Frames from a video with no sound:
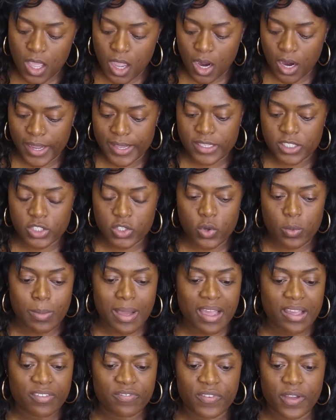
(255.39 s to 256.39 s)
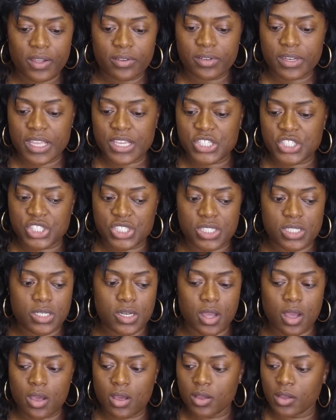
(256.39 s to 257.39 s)
Alright, so my
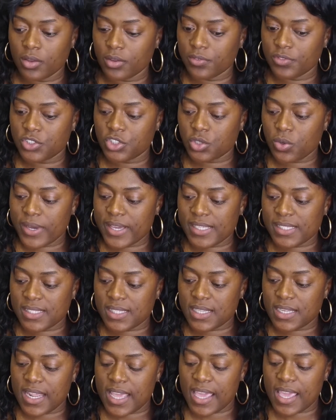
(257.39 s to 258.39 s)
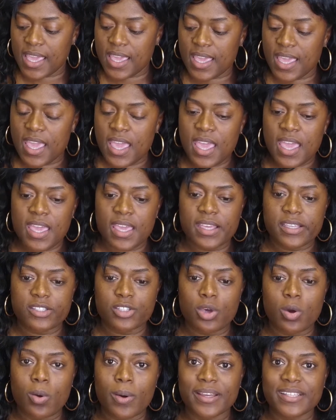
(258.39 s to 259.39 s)
foundation of choice today is
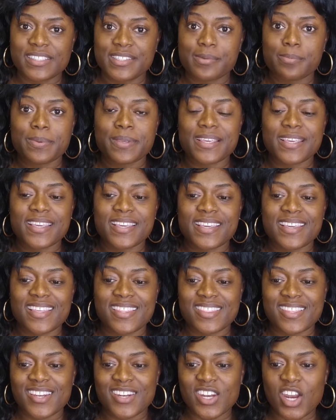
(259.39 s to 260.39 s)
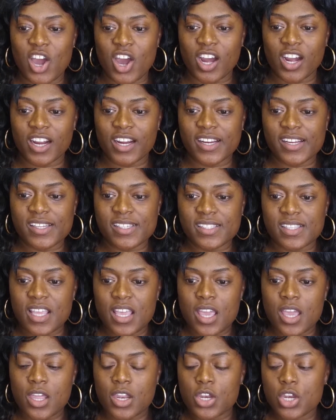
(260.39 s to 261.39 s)
going to be the Nars
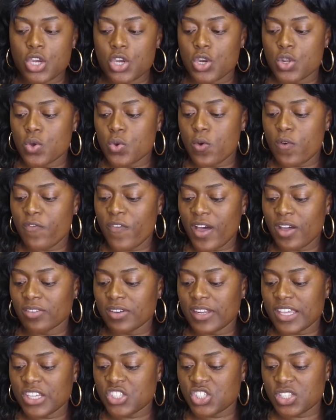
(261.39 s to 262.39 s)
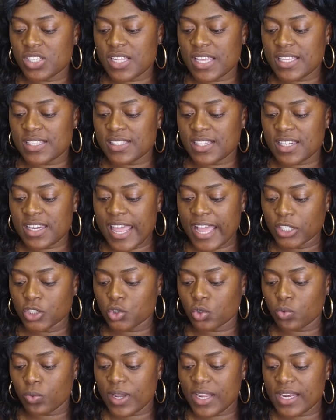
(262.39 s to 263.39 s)
new foundation. It's the
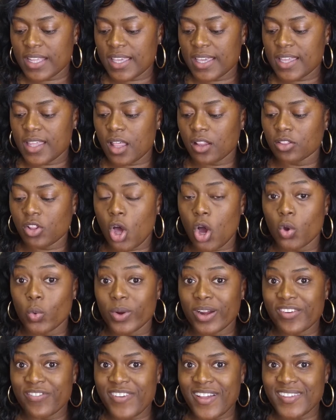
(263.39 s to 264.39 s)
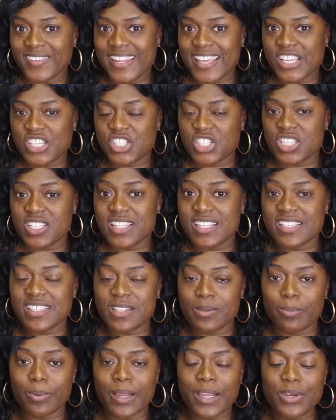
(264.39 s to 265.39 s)
Natural Radiant Longwear Foundation. It's
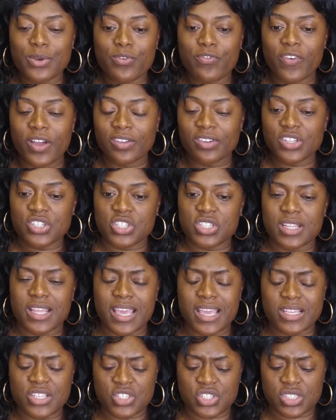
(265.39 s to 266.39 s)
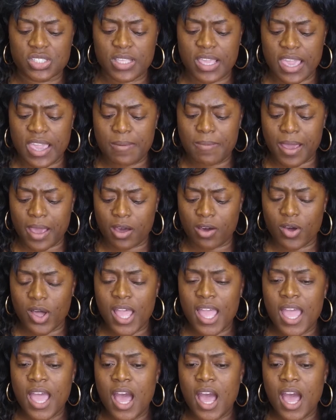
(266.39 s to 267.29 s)
the brand new foundation that has just came out.